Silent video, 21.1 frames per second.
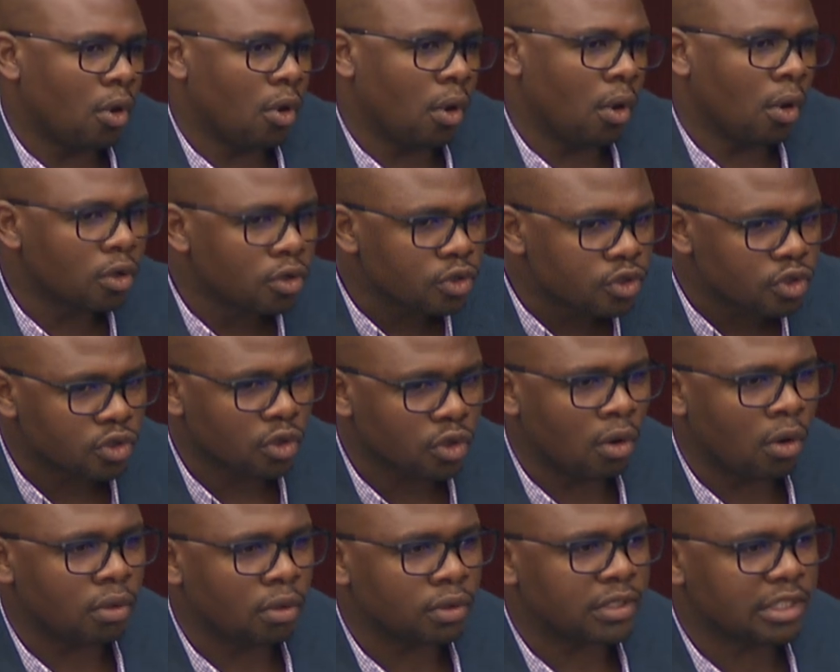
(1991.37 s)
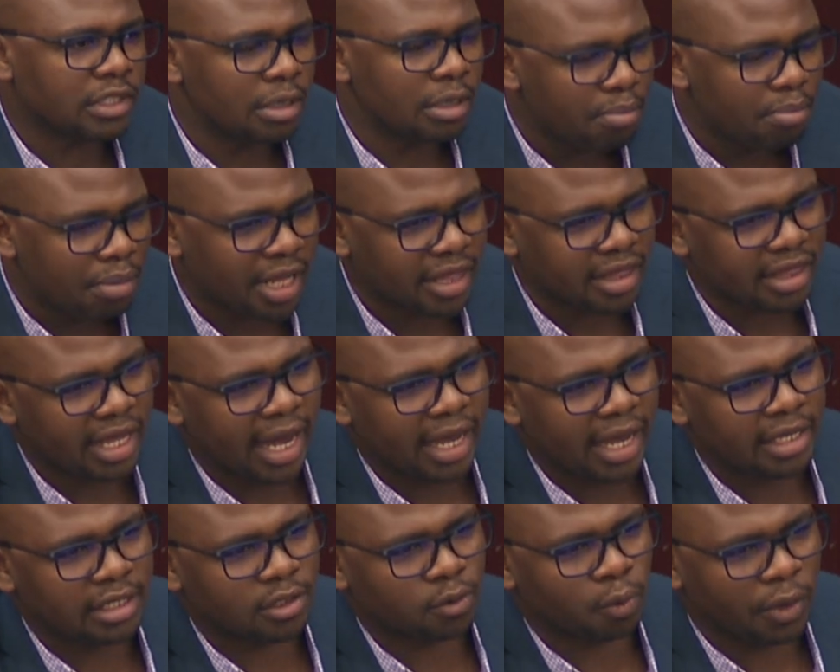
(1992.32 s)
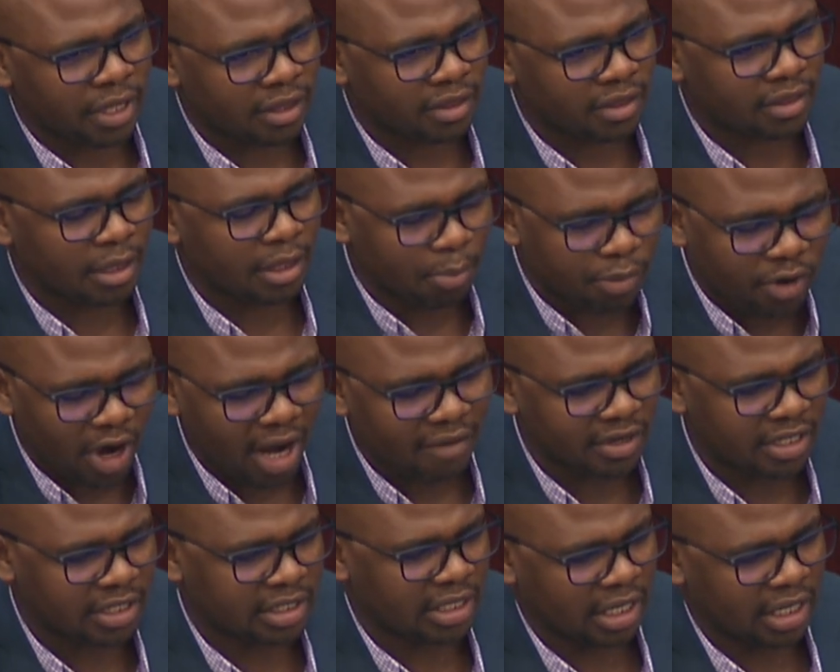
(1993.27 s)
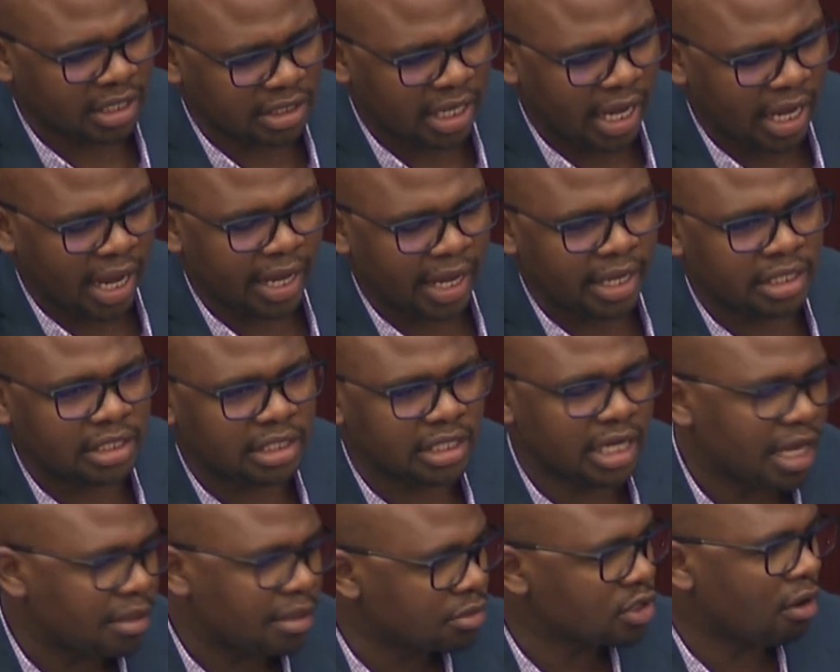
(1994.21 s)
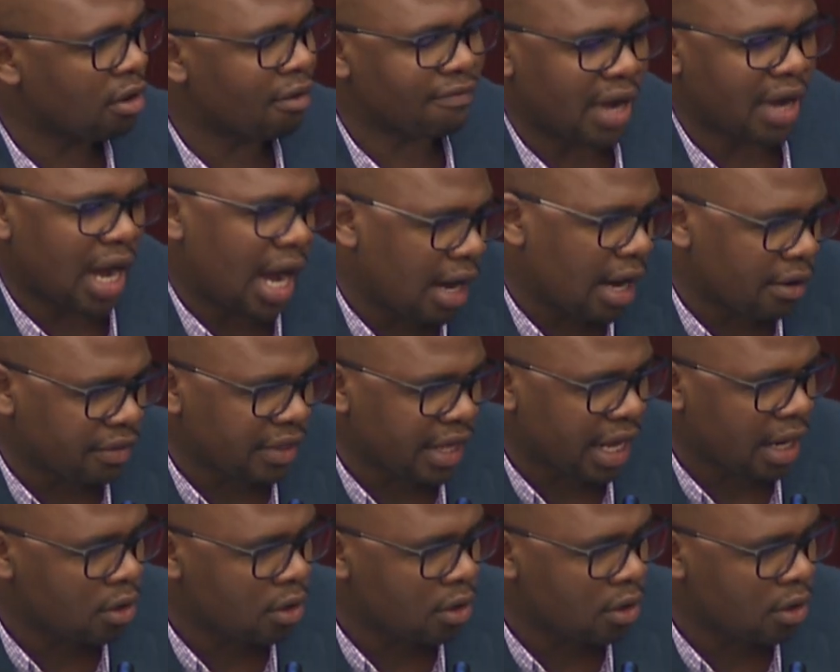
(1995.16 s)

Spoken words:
also sympathize with the private sector in terms of how they are